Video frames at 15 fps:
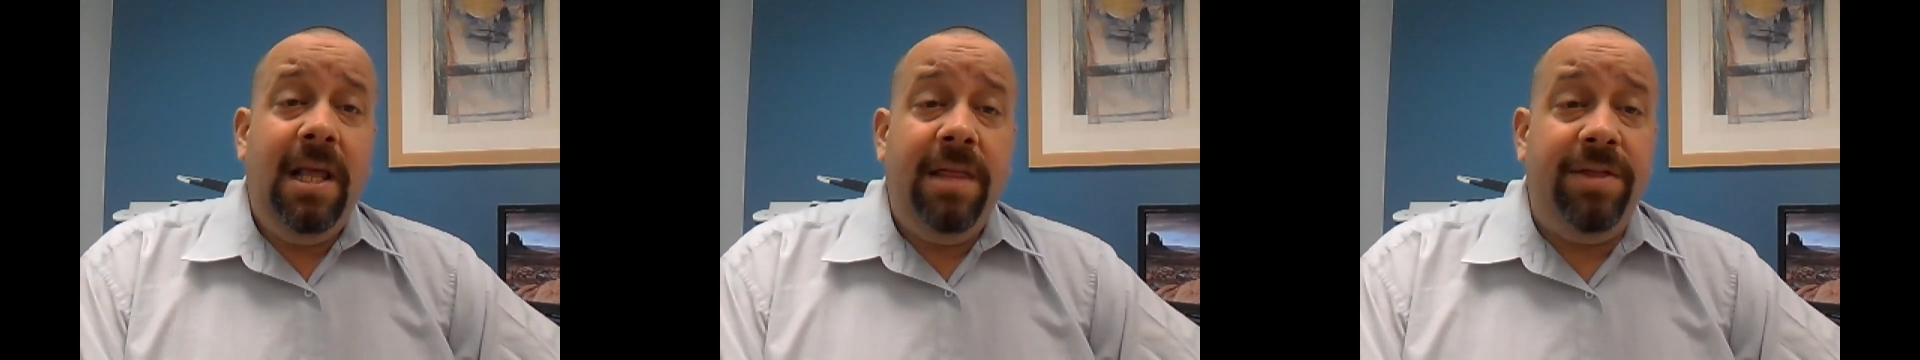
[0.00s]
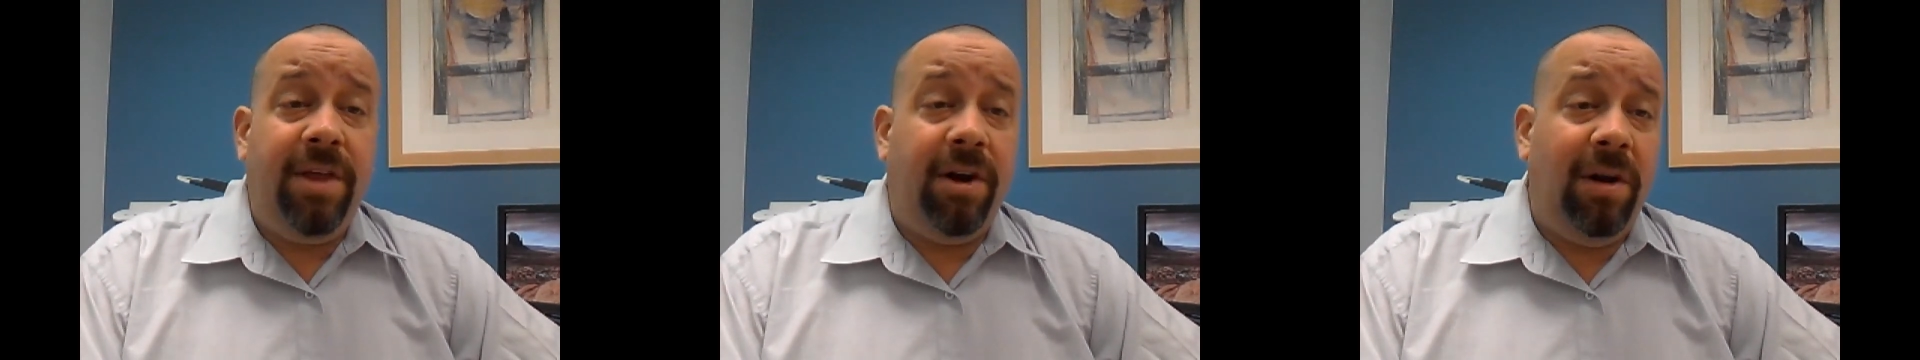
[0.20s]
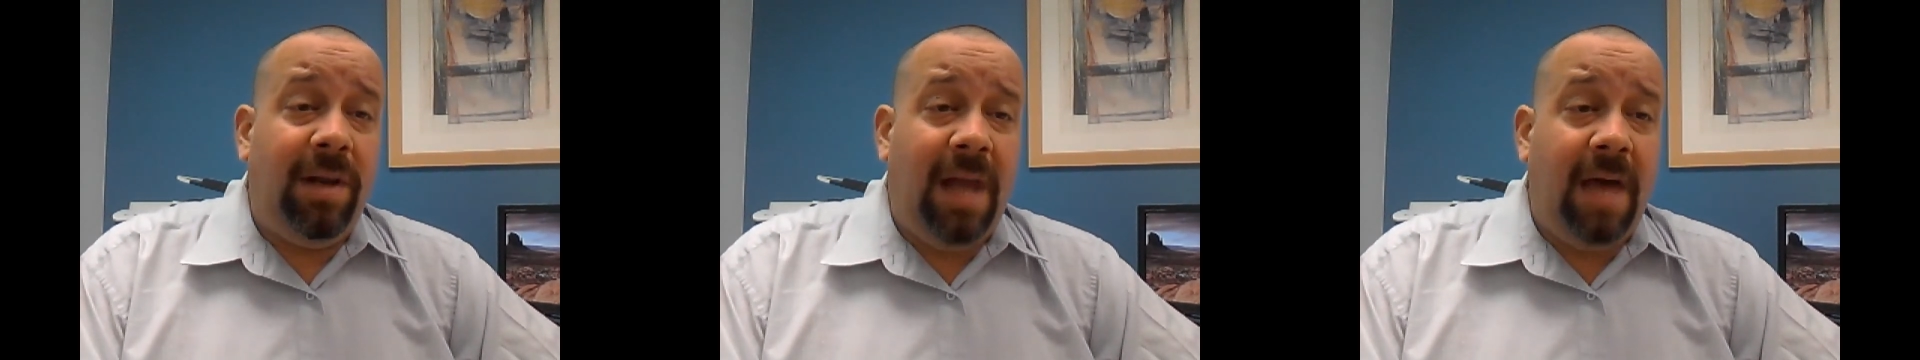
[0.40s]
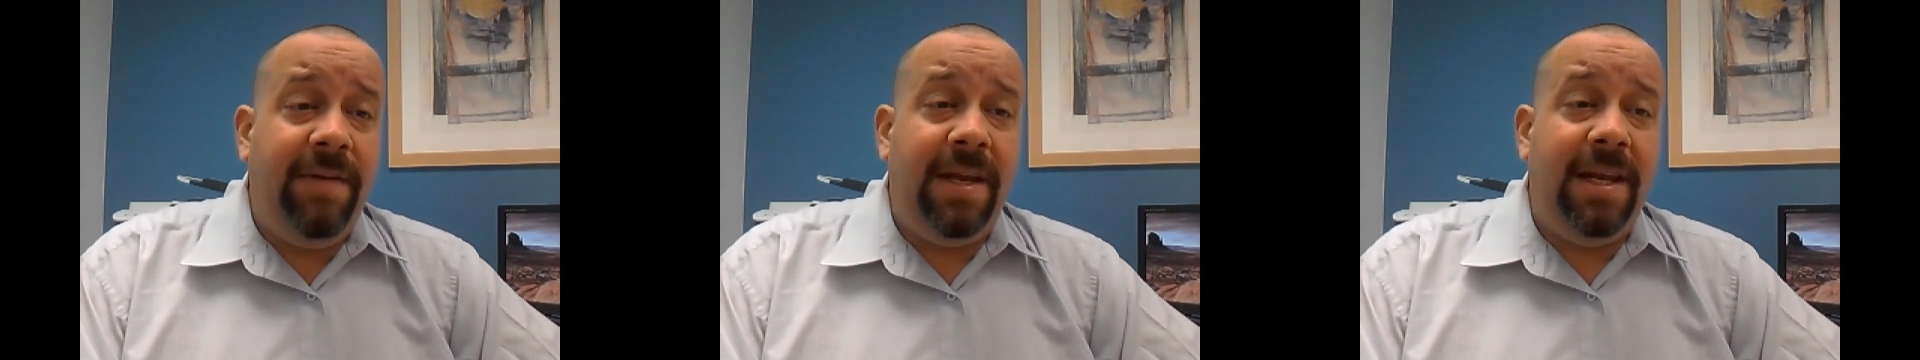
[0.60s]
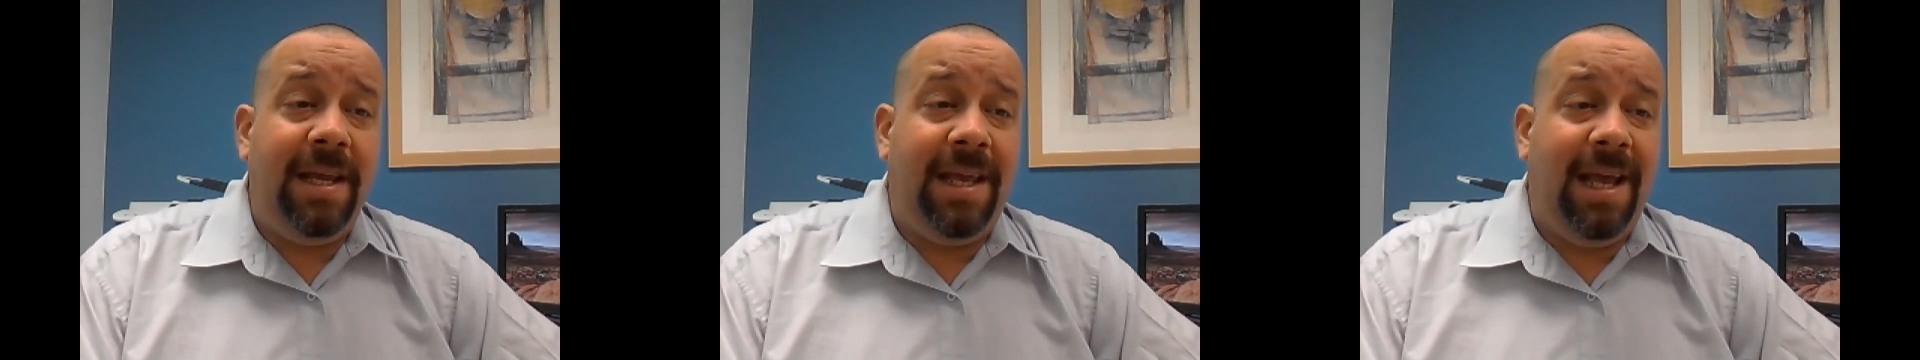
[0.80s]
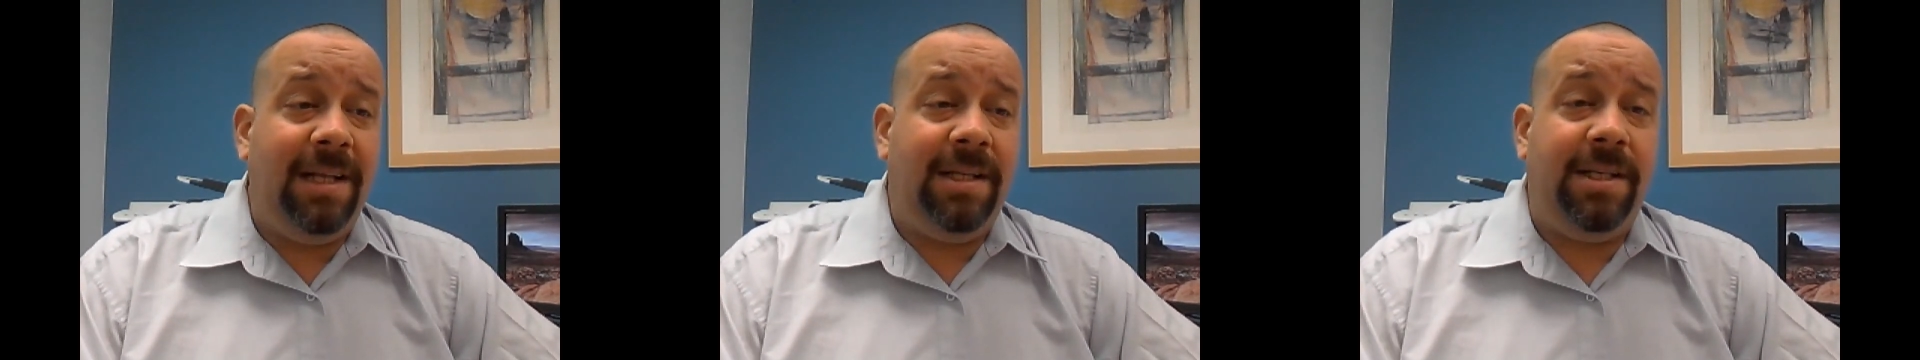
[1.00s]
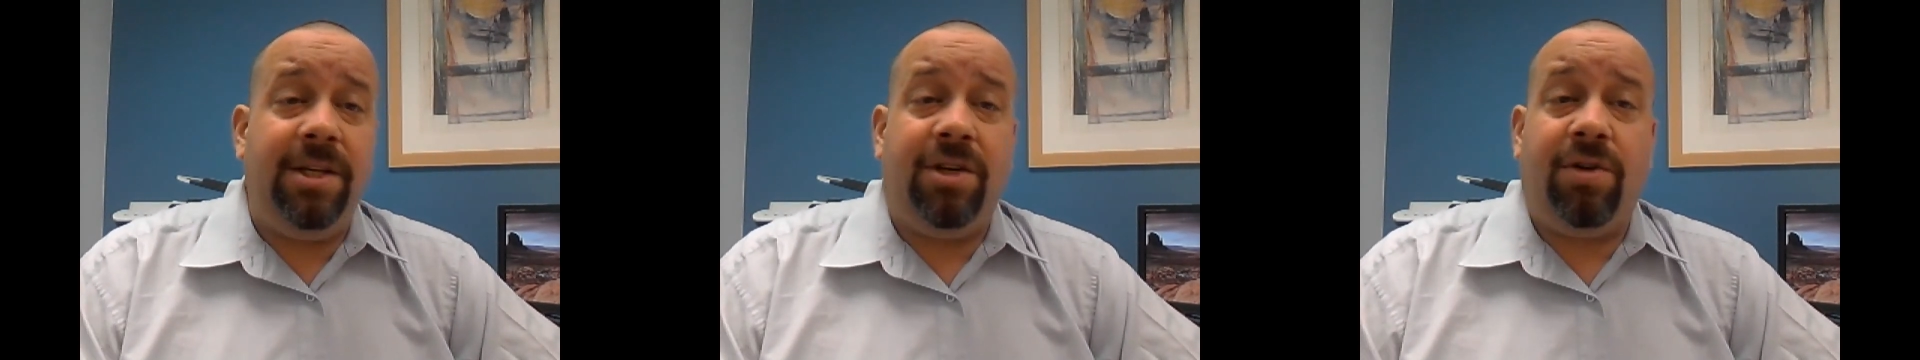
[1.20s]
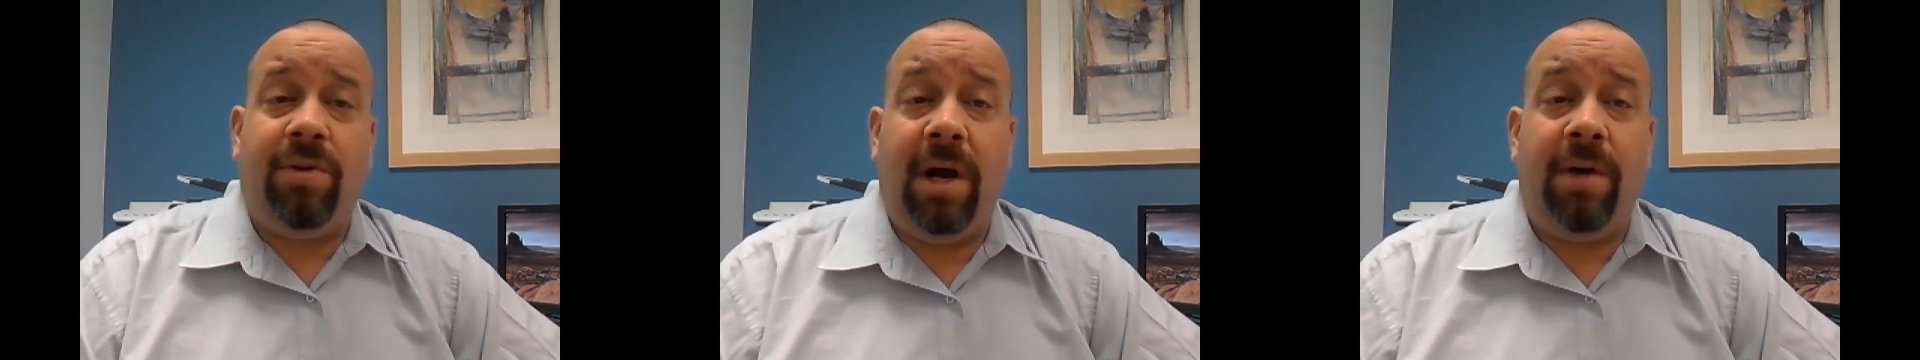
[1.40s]
that are levied against these
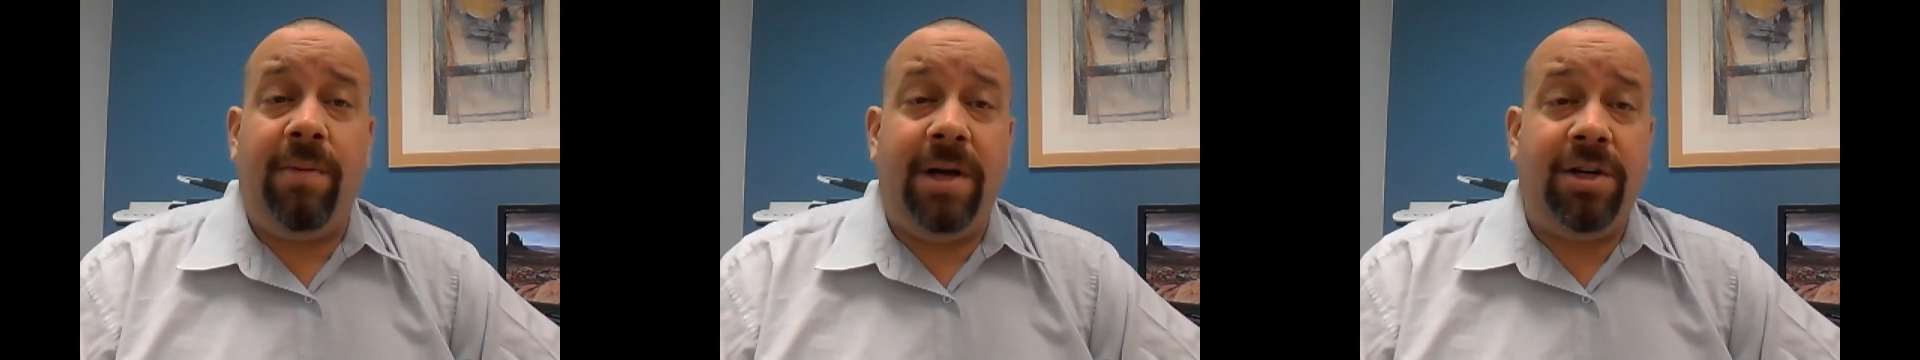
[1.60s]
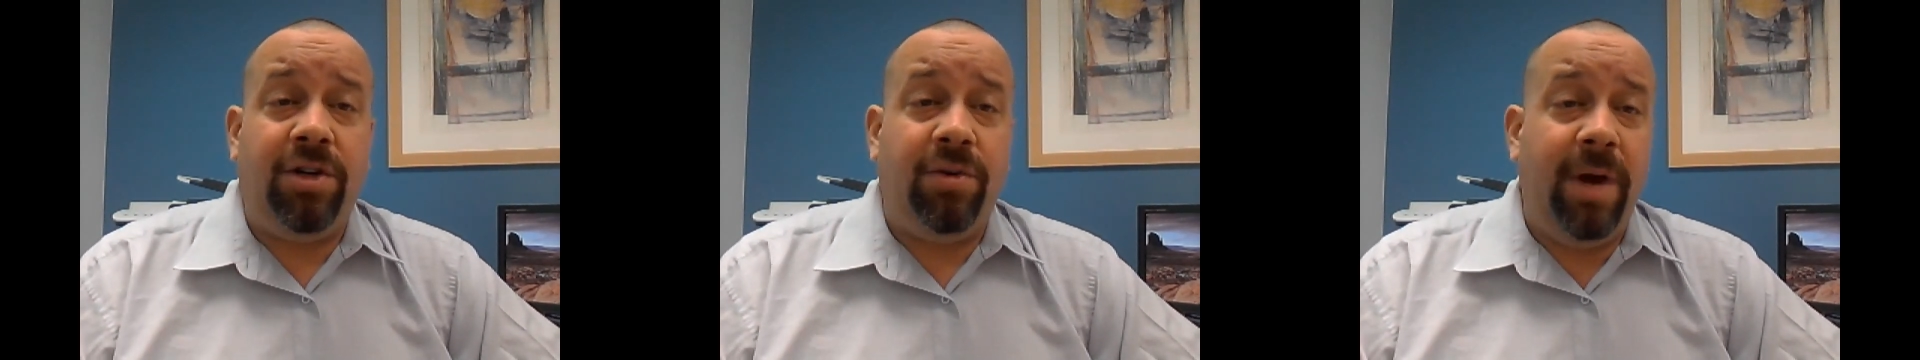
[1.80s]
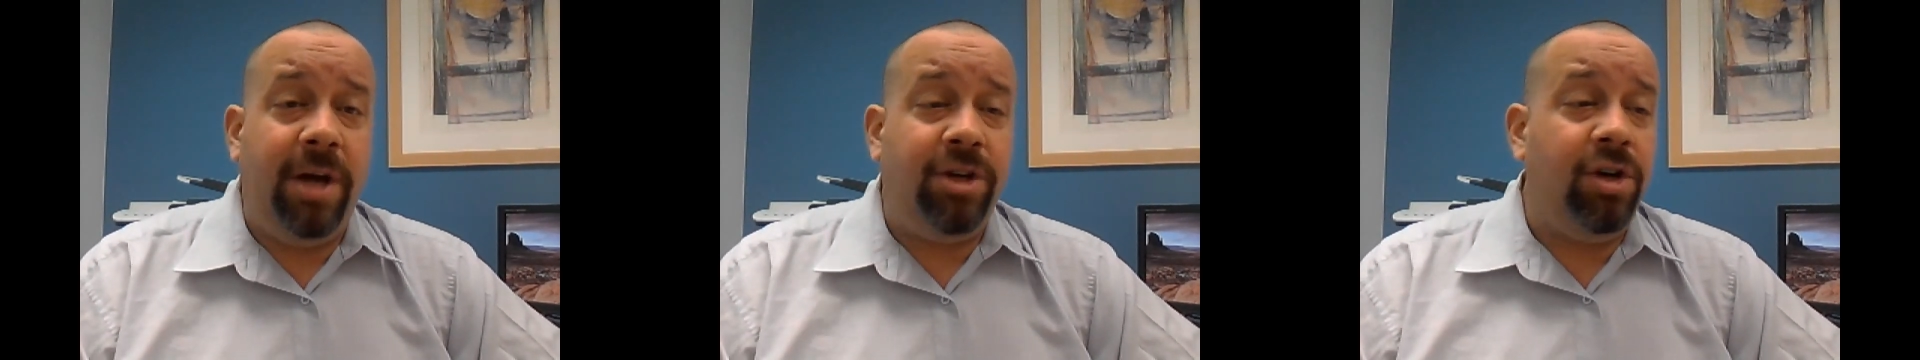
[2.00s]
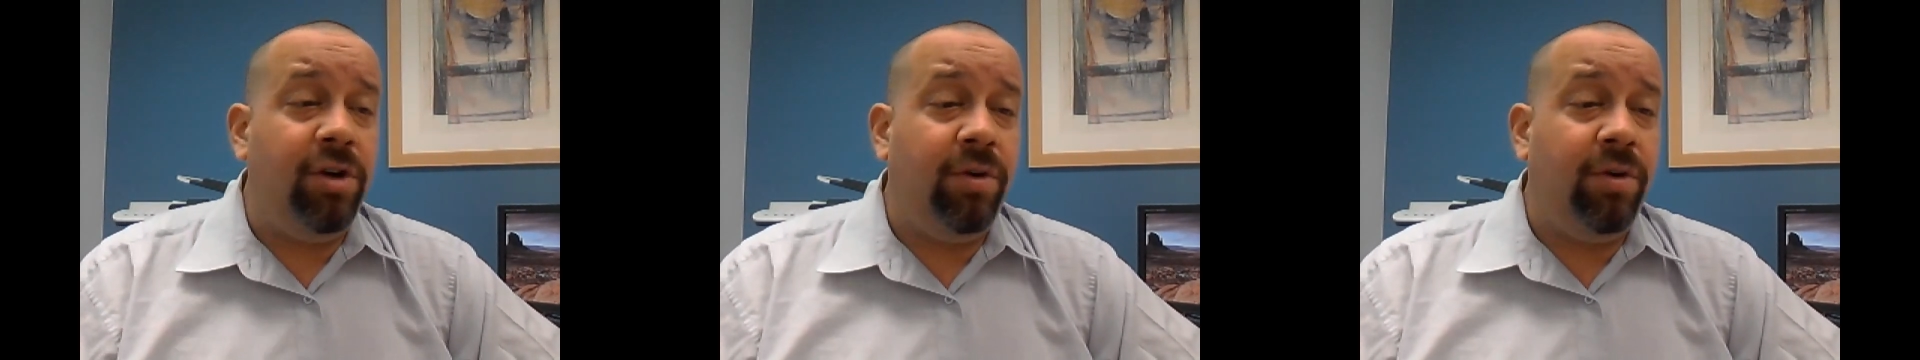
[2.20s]
credit restoration,